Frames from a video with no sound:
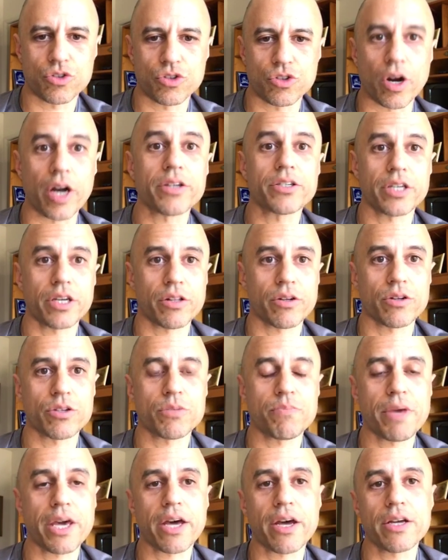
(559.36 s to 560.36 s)
drug
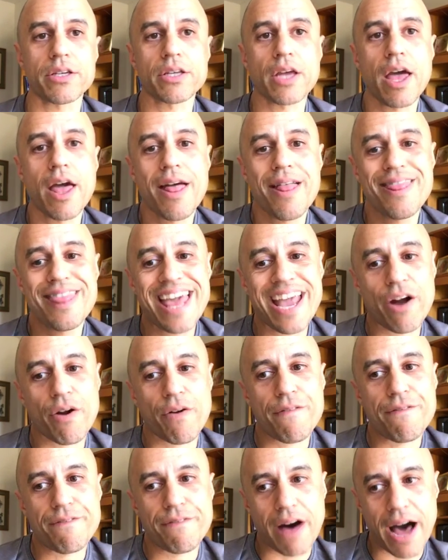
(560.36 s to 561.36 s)
dealers, because they
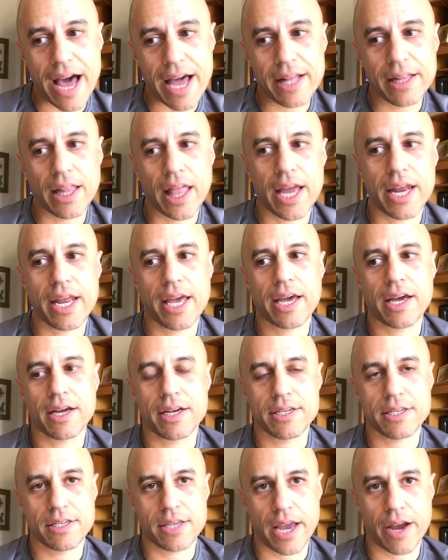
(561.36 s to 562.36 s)
are violating a
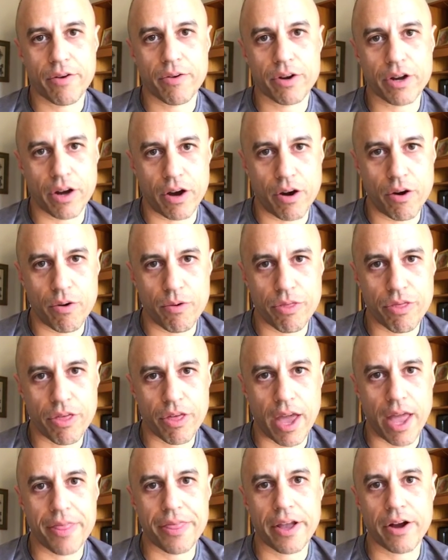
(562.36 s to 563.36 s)
sacred oath
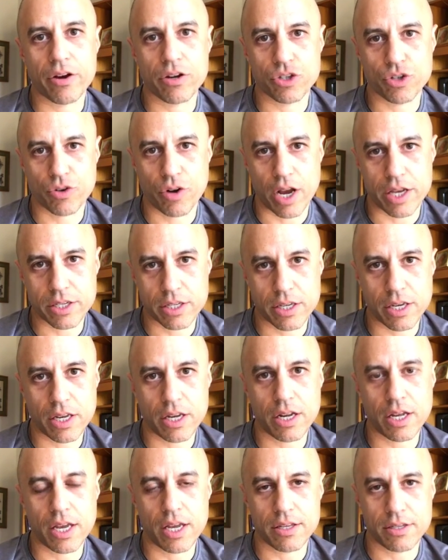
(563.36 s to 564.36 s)
and they are
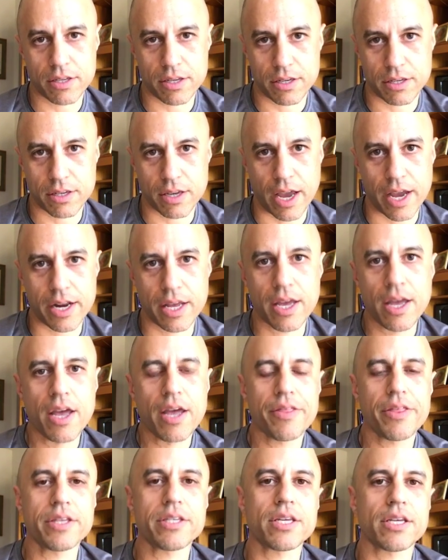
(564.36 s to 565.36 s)
trusted in society.
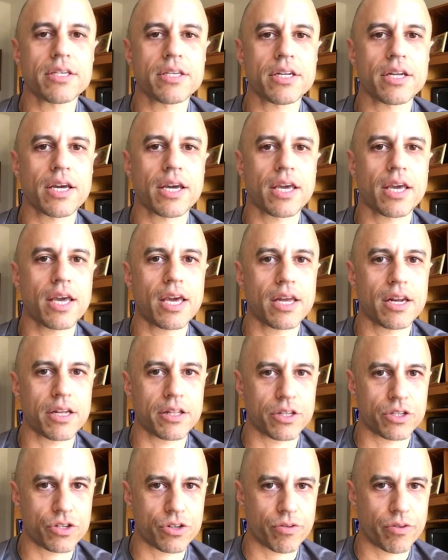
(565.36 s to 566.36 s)
This isn't a kid on
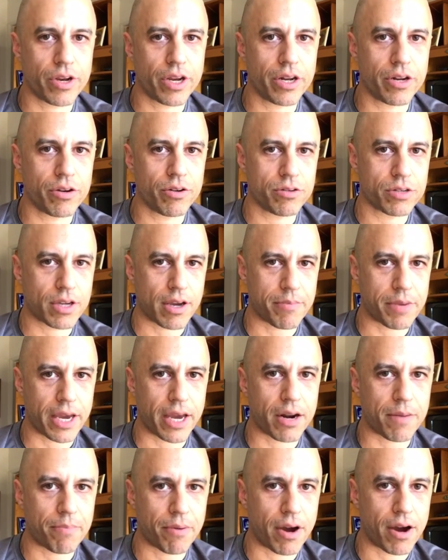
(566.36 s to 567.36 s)
the street who's coming
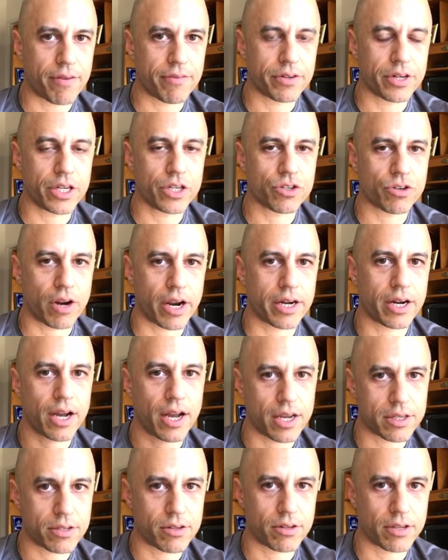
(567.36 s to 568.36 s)
out of poverty trying to
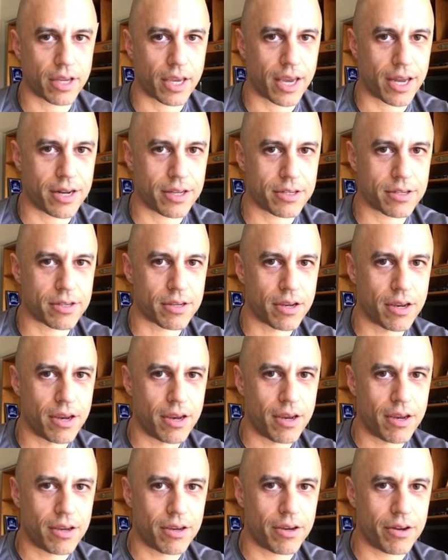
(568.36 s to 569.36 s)
hustle to get his,
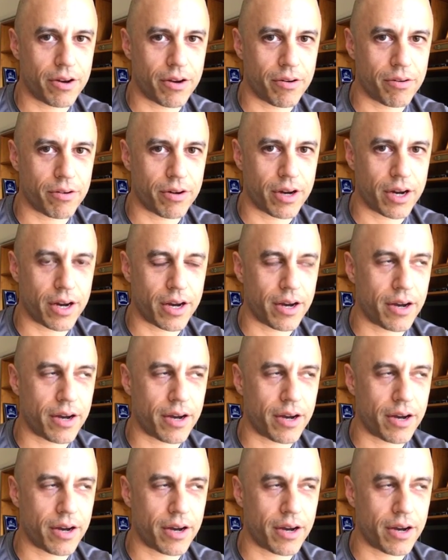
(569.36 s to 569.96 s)
you know,